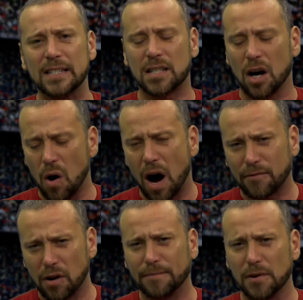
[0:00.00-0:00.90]
So I've
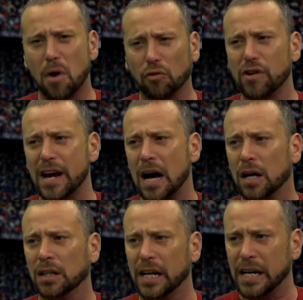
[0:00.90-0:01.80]
gone for
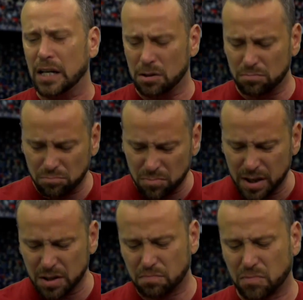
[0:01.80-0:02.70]
Monreal.
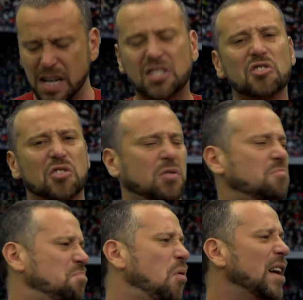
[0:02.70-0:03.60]
He's a decent
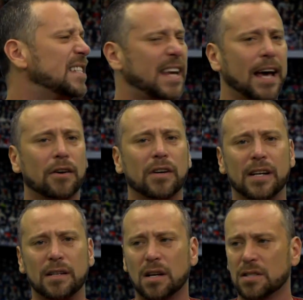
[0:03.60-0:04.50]
points getter.
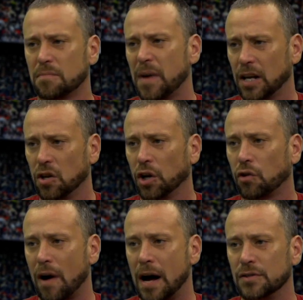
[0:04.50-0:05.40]
He does make a lot of
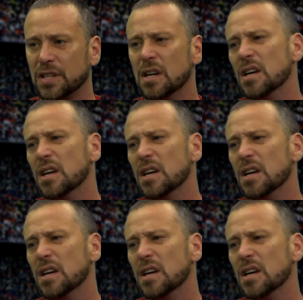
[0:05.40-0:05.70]
ground.